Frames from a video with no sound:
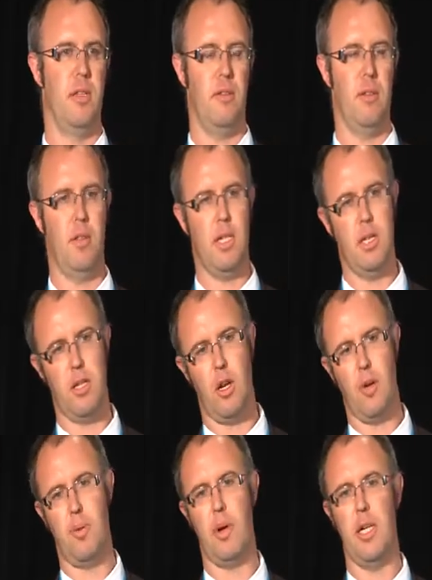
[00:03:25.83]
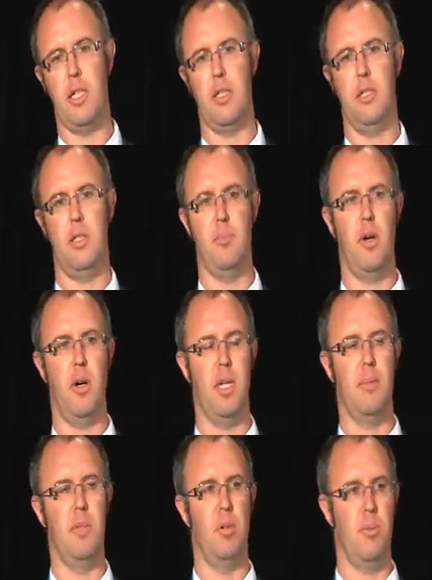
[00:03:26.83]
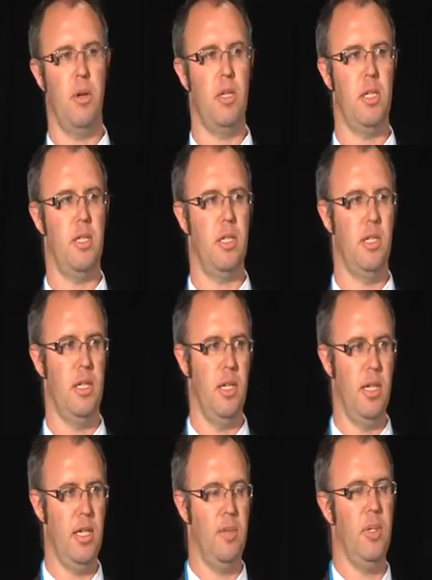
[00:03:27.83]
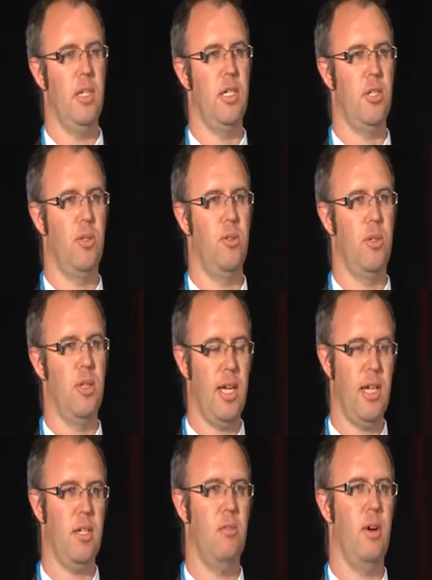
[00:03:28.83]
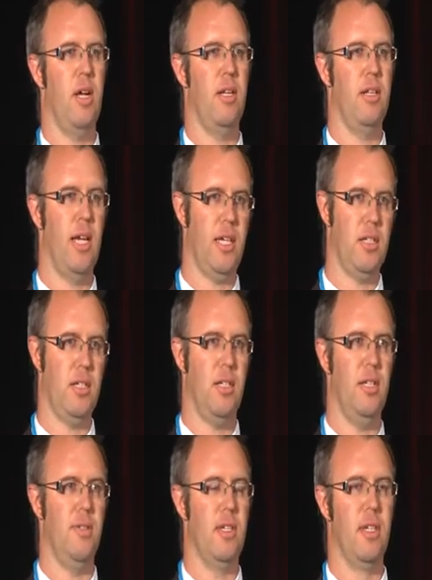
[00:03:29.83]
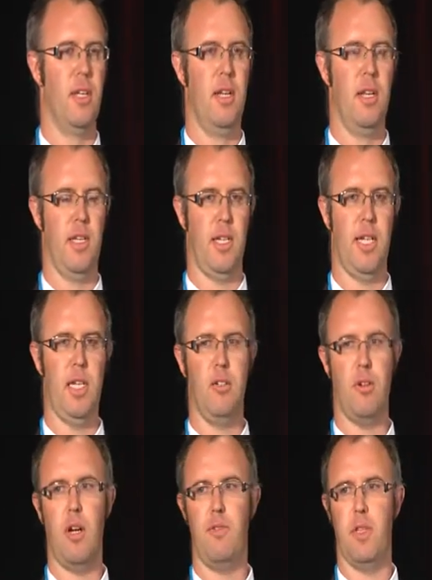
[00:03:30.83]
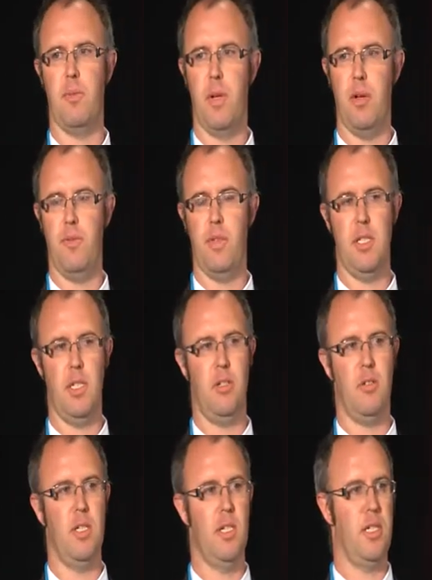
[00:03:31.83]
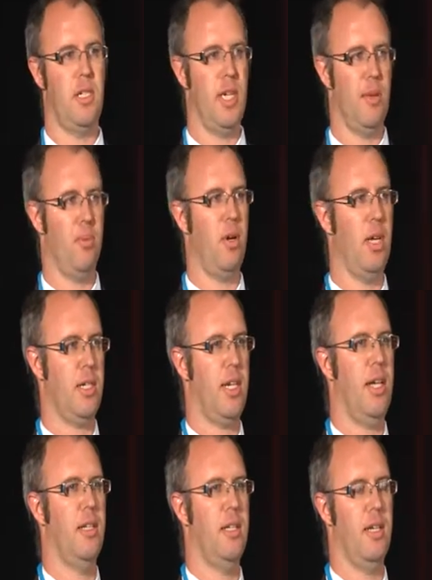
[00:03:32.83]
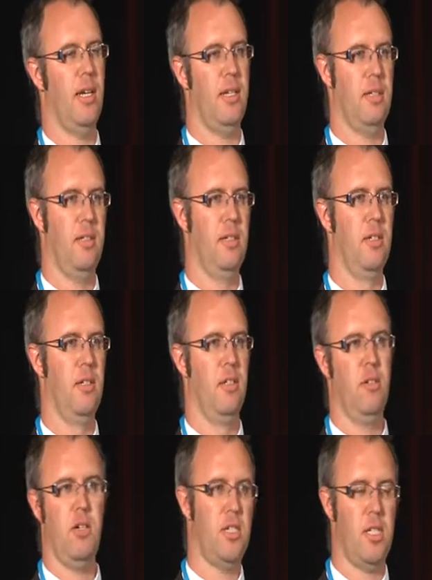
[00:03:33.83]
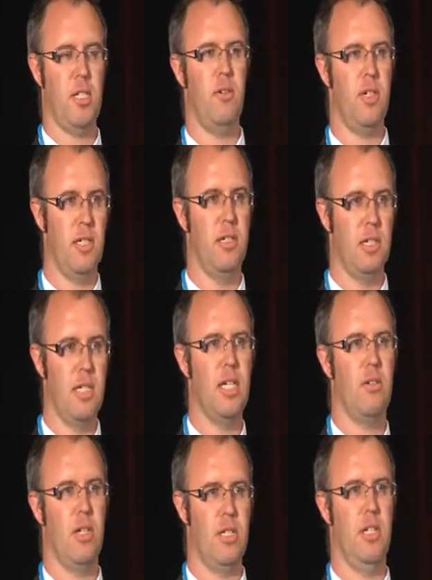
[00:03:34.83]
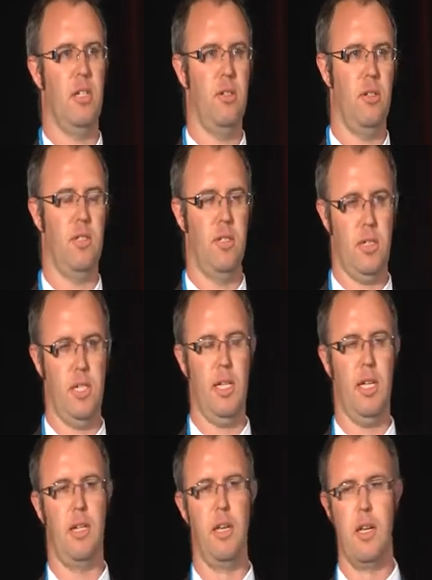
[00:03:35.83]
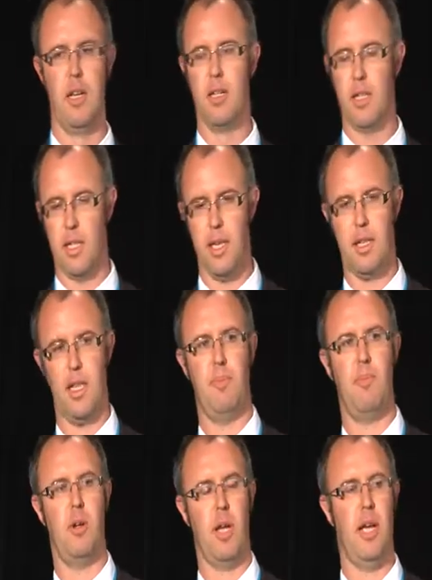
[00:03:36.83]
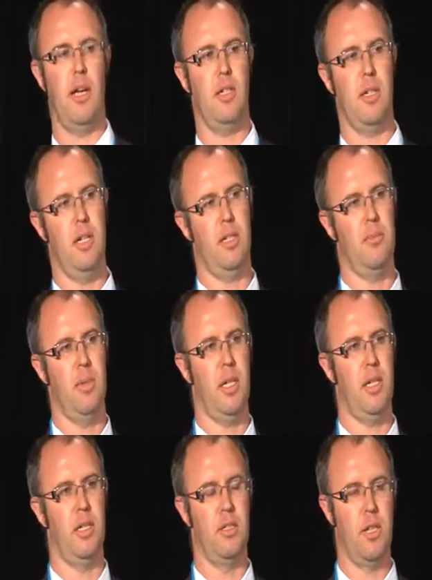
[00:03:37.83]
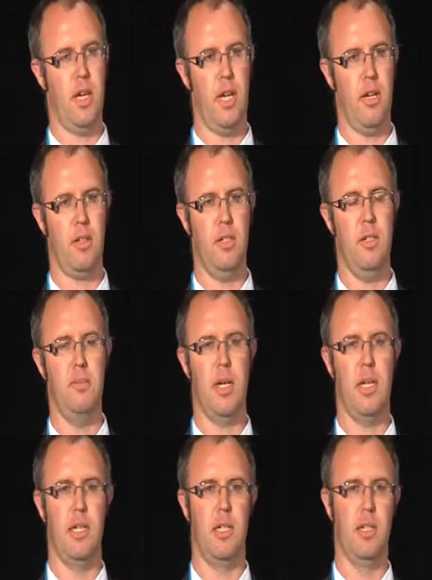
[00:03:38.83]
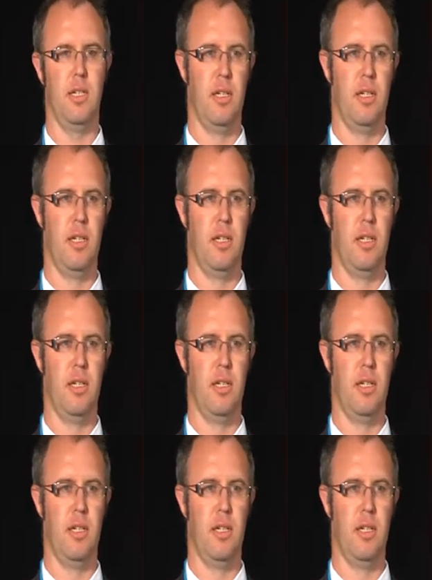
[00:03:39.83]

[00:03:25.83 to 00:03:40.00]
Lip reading: You know, the operations in mining, mineral processing need to be assured that they can run, they can deliver. The key driver at the moment for these industries is to get product out the gate, not necessarily to decrease their costs, it's to get their product out to market. So how can you make